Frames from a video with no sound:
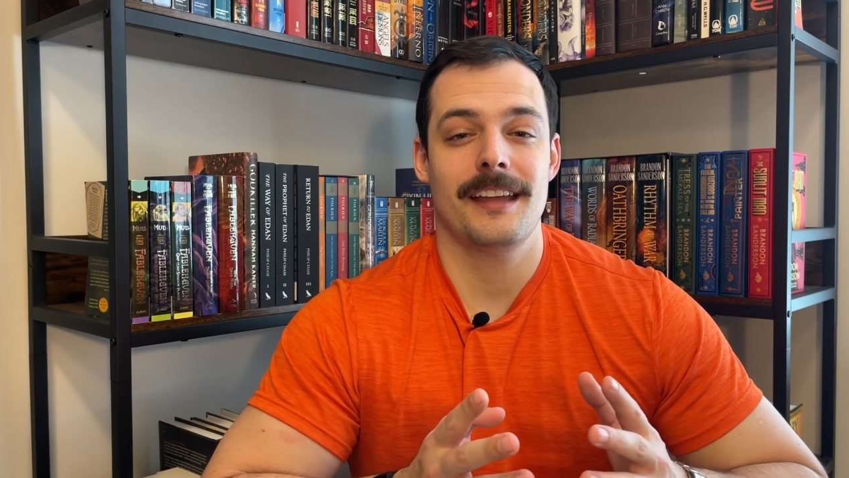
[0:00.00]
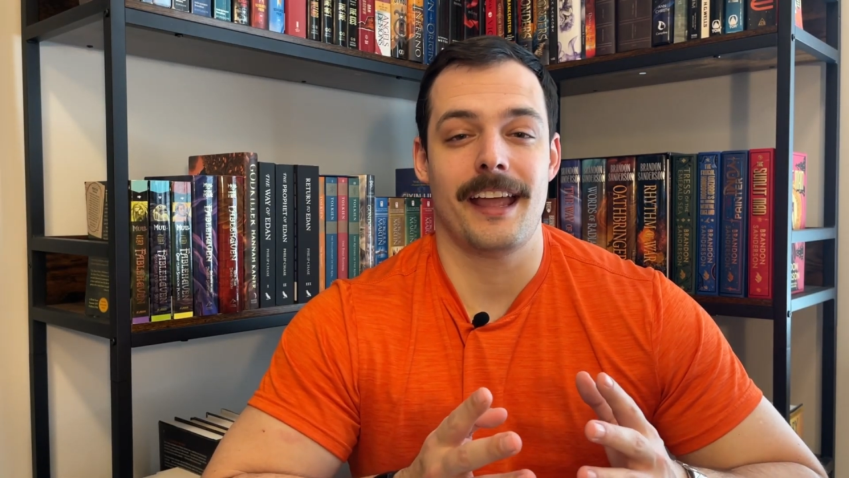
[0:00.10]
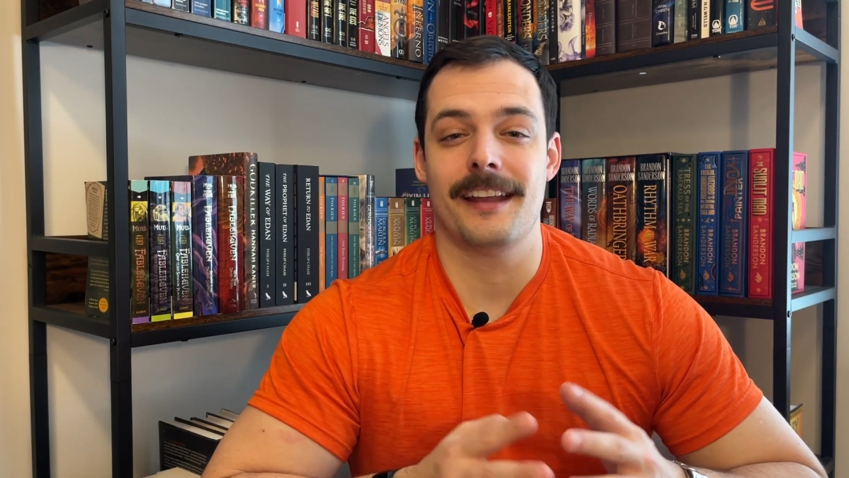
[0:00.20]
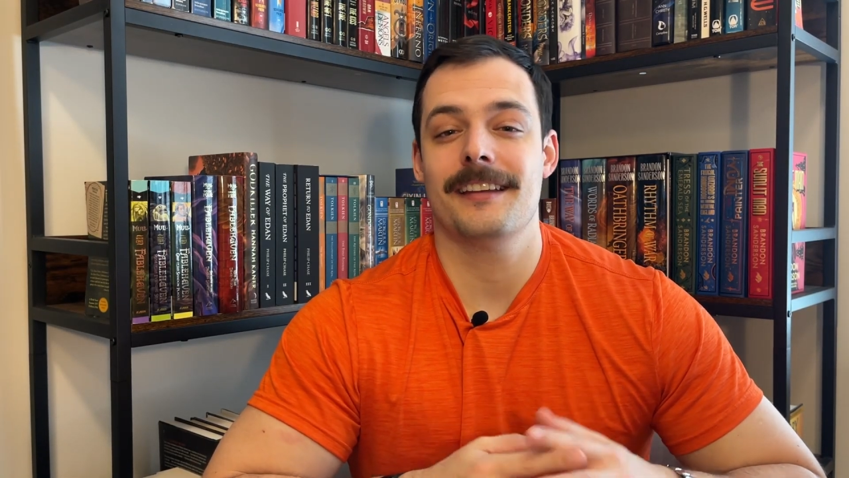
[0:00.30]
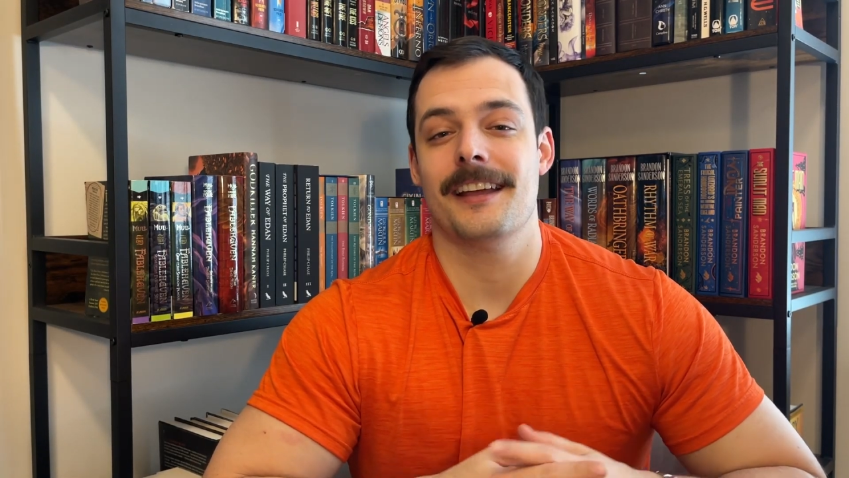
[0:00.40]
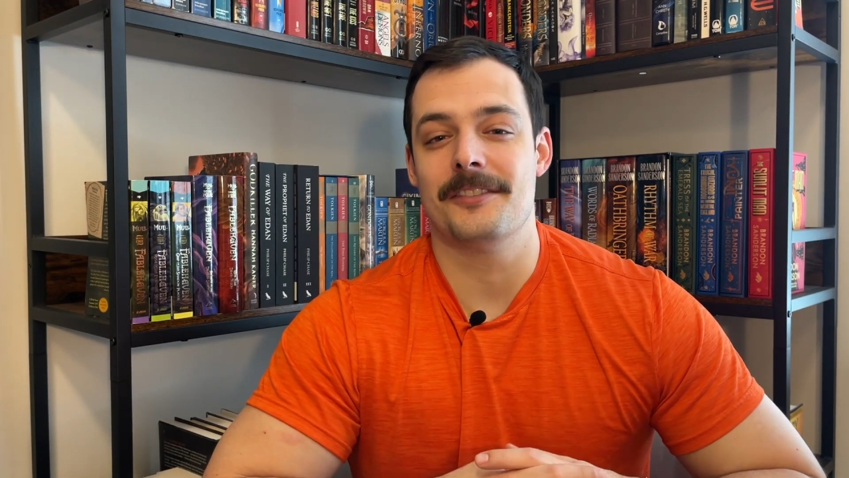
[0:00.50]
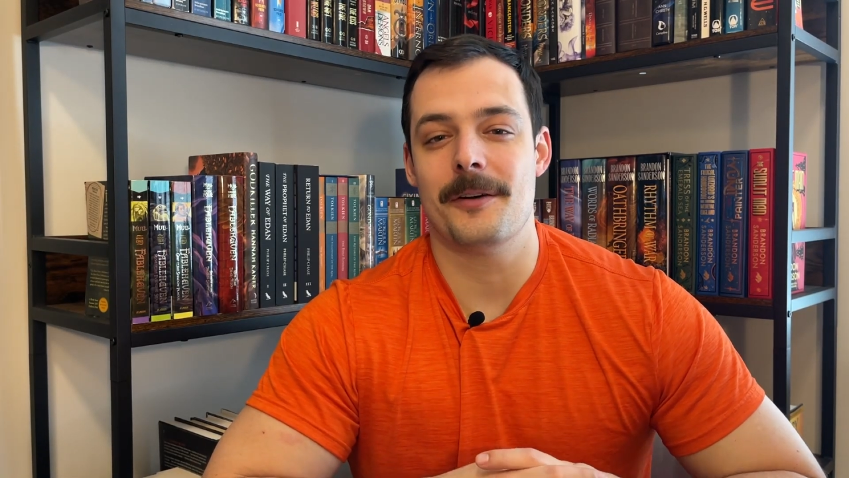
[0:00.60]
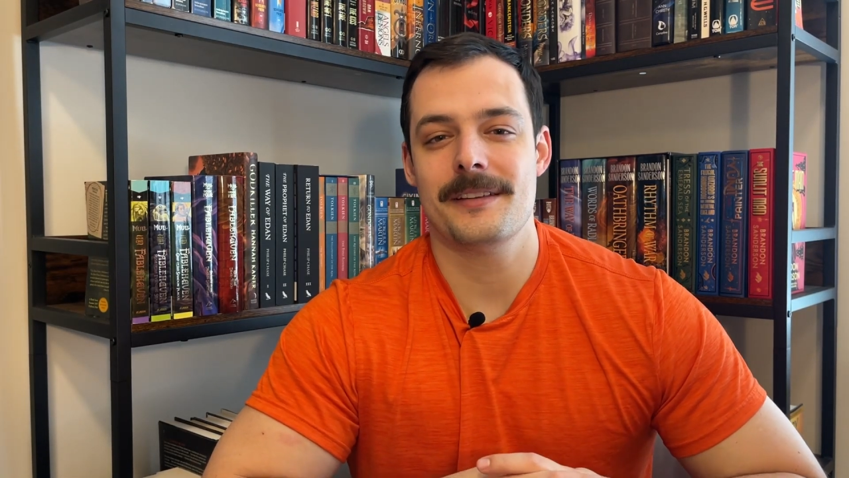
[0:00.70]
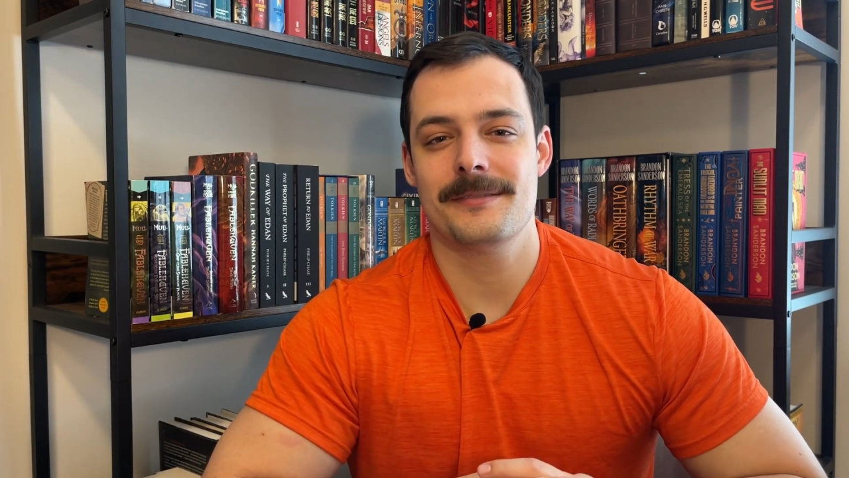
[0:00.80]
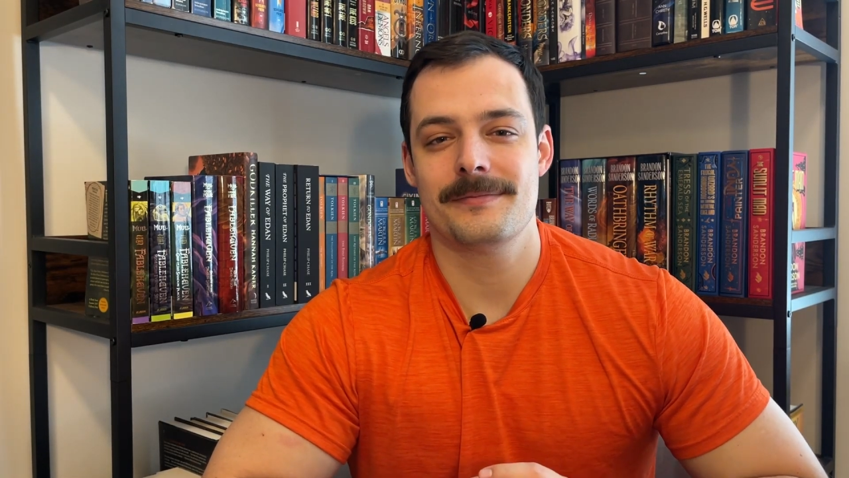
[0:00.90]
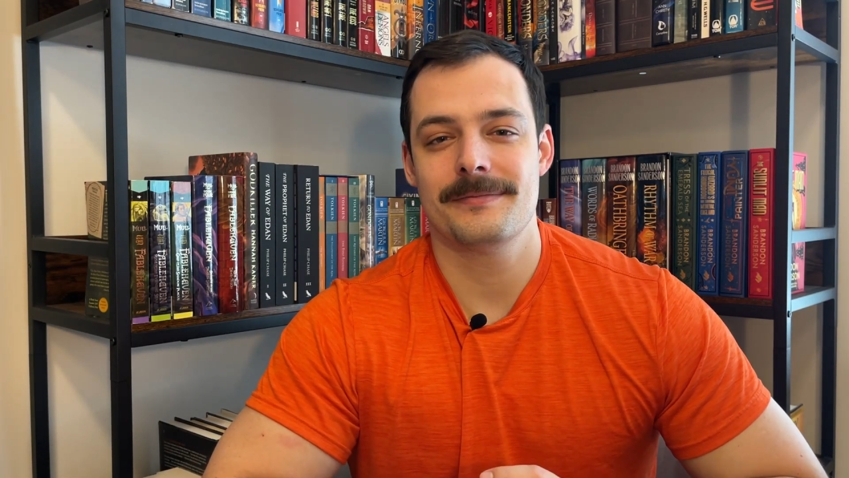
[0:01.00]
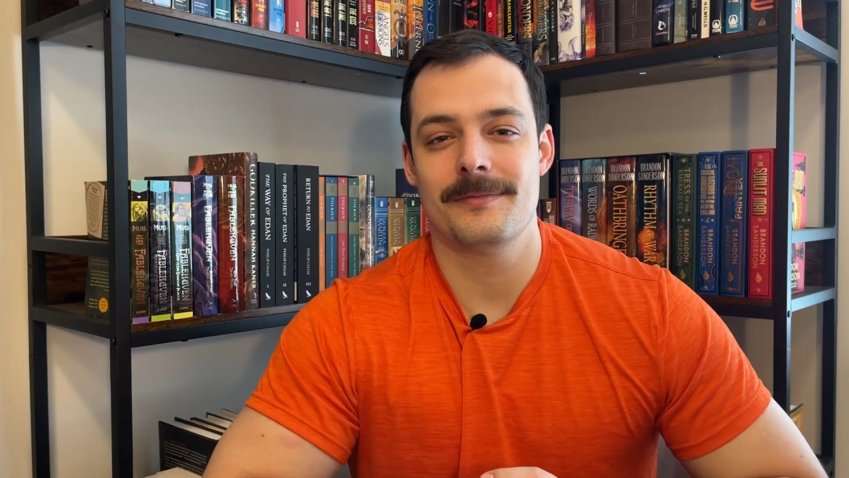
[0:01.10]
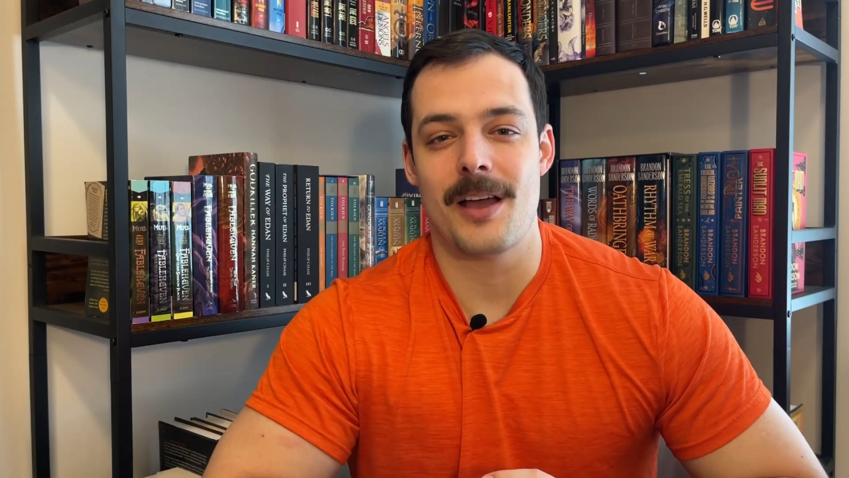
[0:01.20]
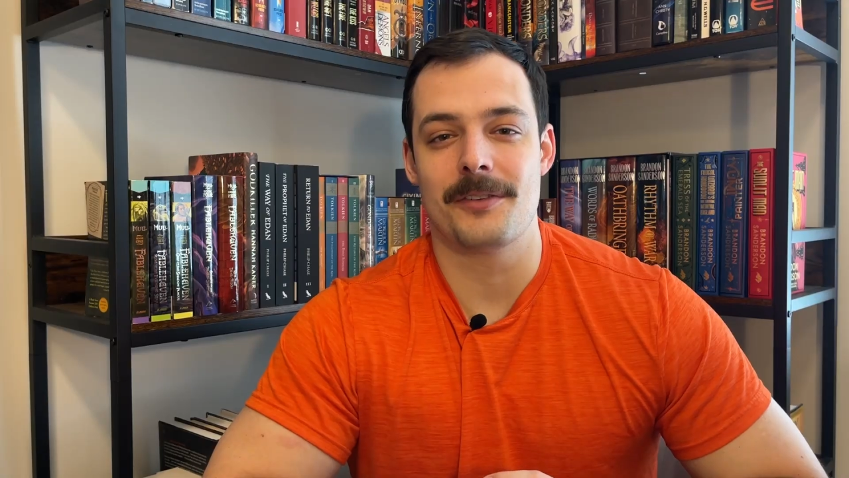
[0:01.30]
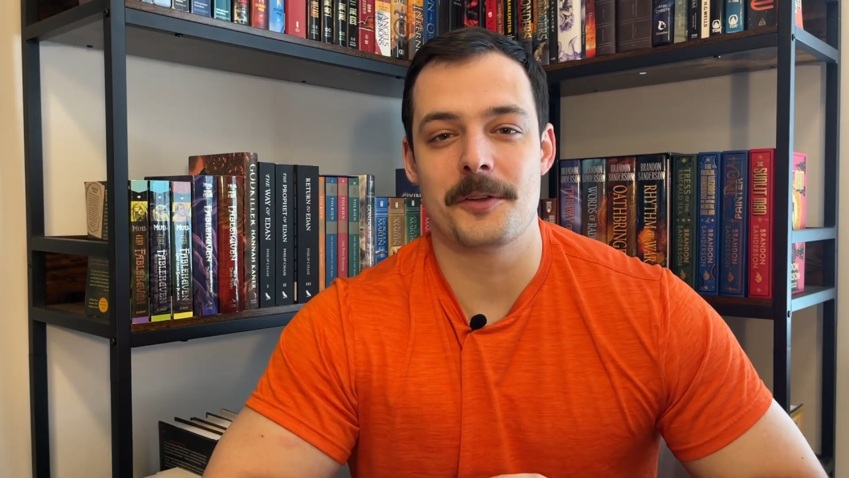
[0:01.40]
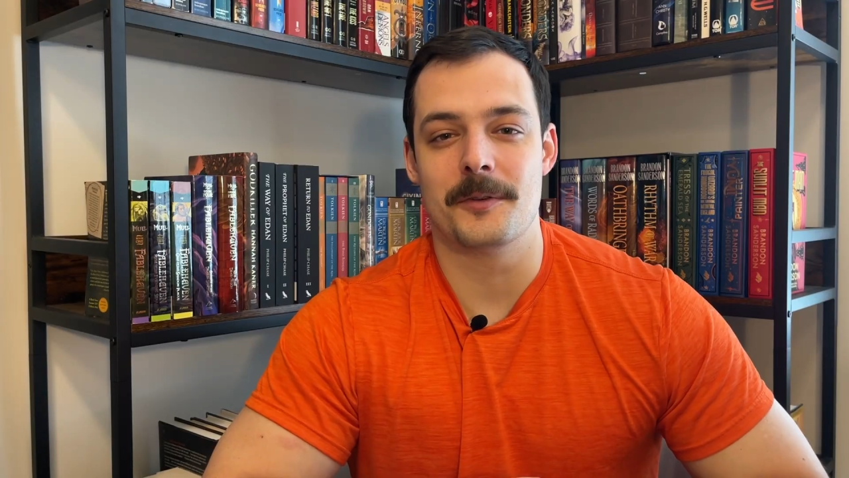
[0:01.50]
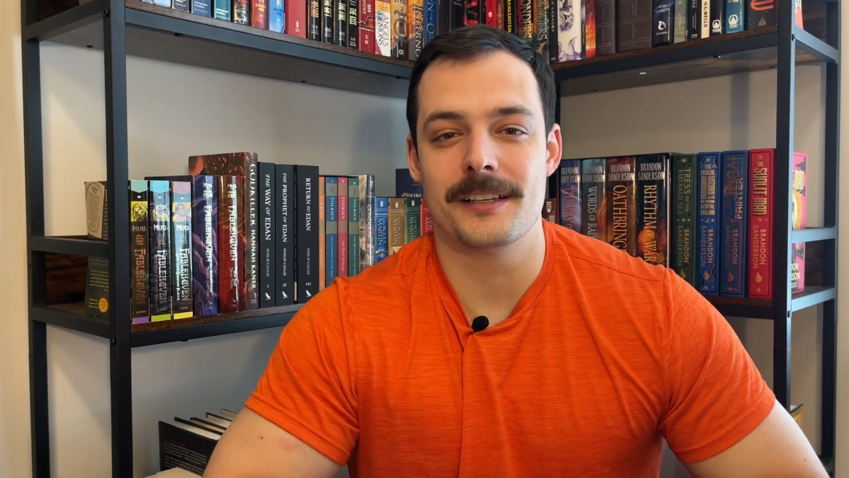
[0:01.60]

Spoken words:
and as always, have a good one.